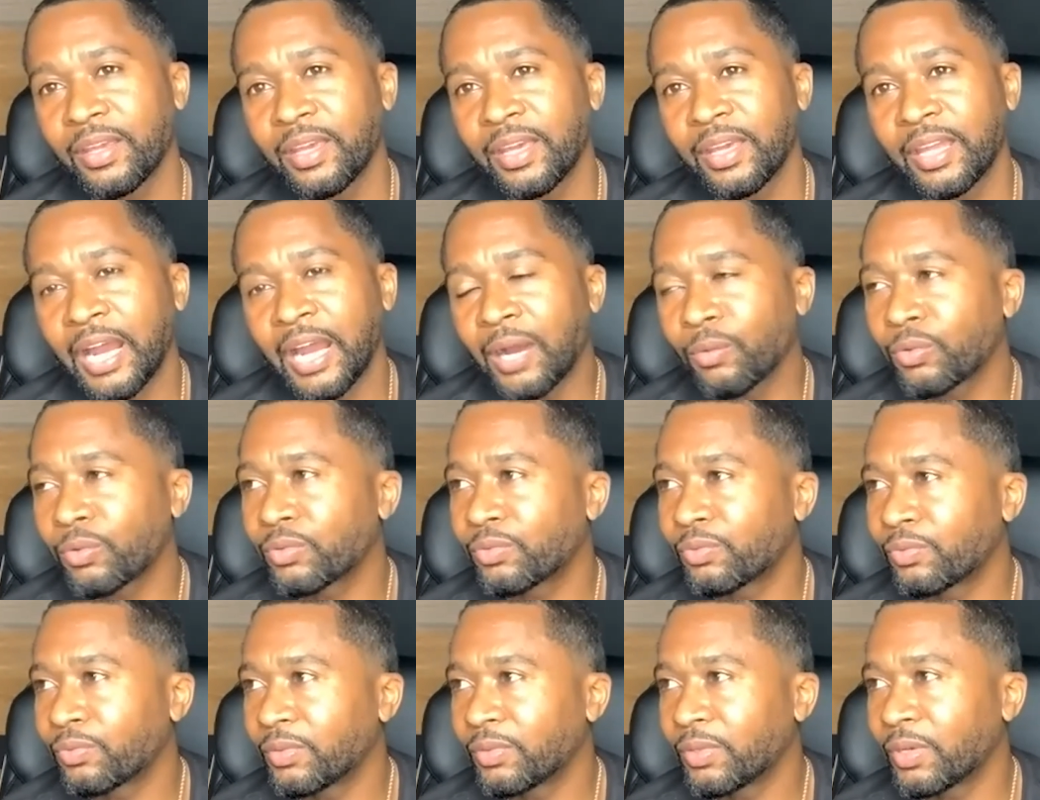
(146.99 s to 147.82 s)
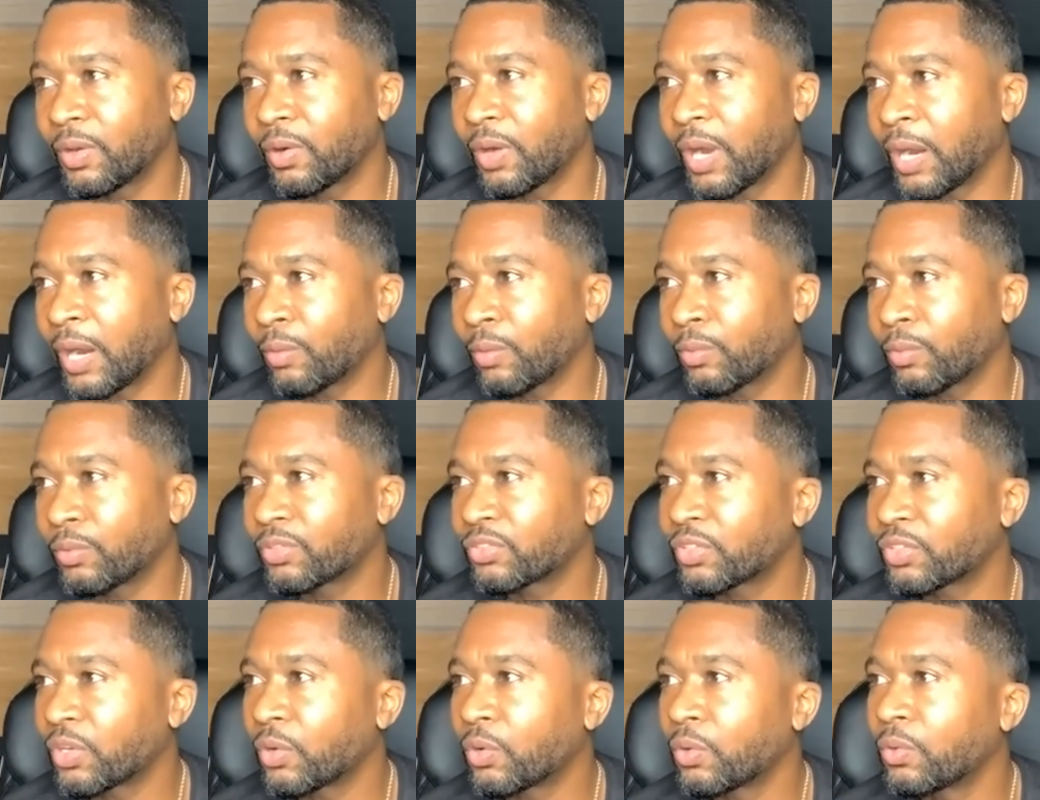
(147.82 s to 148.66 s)
And I was, you know, I was
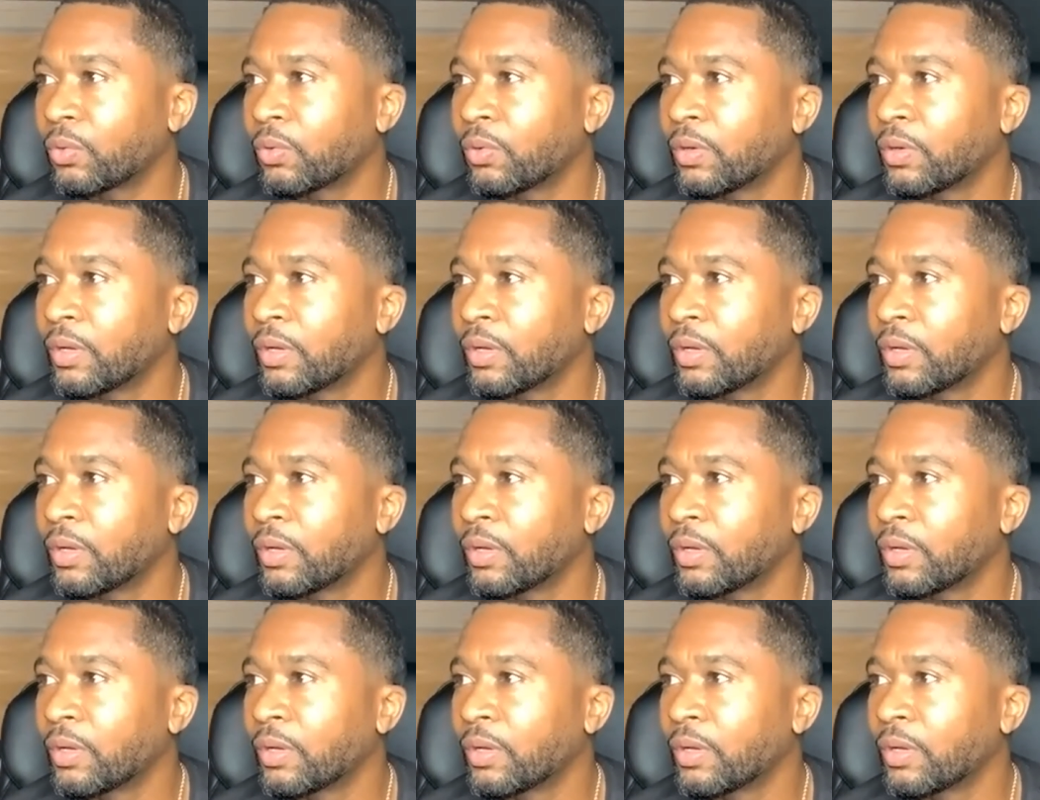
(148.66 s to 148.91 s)
so